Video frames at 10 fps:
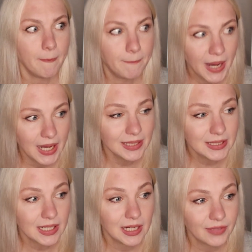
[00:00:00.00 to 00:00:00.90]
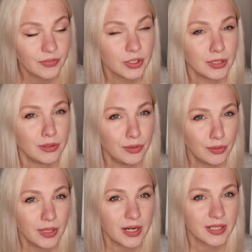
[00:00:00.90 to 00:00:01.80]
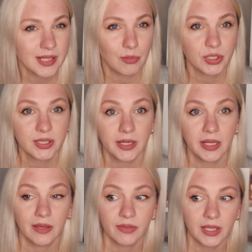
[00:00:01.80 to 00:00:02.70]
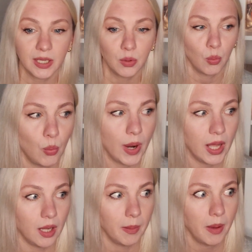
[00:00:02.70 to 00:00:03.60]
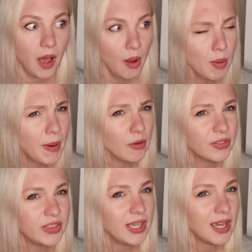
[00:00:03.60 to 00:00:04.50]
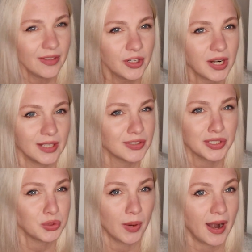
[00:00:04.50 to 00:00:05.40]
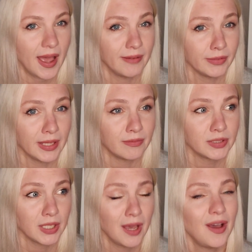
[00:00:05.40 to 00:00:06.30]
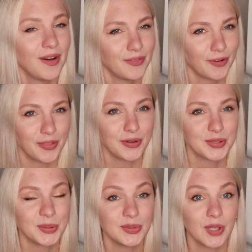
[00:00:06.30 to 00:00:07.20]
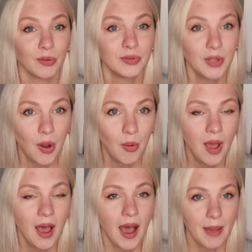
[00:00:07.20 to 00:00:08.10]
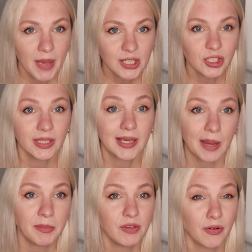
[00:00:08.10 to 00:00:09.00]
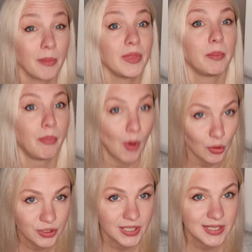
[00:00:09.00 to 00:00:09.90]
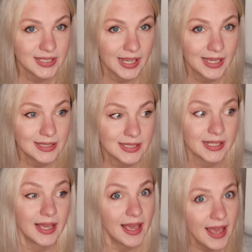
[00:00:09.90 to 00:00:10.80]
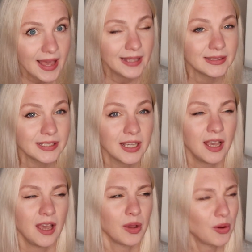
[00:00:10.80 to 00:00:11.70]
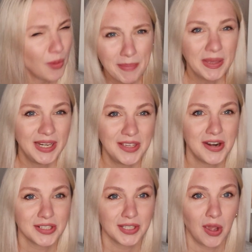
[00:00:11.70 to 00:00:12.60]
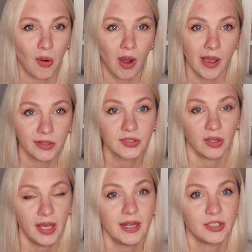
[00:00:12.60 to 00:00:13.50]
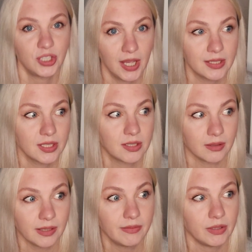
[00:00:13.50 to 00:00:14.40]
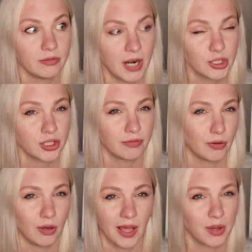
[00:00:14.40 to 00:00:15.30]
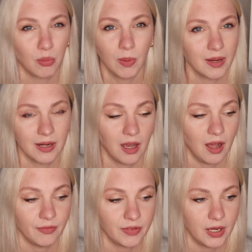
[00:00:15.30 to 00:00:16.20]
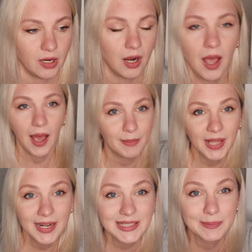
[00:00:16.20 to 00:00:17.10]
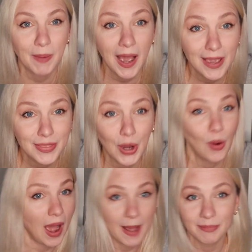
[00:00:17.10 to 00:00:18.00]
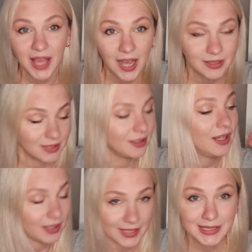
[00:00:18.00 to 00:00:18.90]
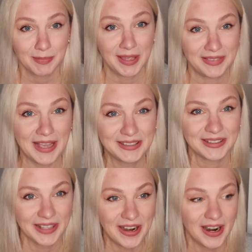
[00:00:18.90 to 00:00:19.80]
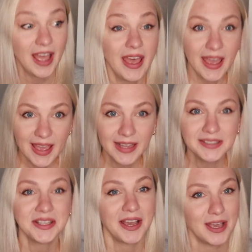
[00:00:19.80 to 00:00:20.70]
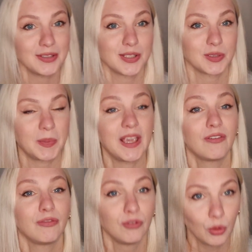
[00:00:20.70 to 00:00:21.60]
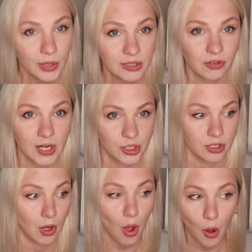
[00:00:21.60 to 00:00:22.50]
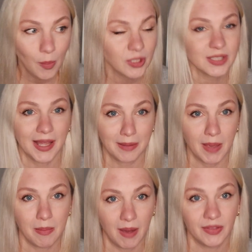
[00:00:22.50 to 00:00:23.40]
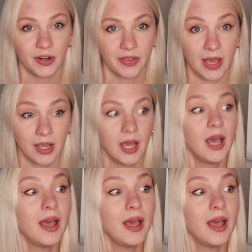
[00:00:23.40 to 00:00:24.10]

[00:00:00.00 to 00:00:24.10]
But after the New Year's, I was sitting and thinking, well, how about the other countries where I have lived? For those who don't know, I'm actually coming from the Baltic states, and quite many years ago, I also had a chance to live in Russia for like 1.5 years. I'm not a spy though, I'm not, let's make that clear. And I also speak fluent Russian, almost like my mother tongue.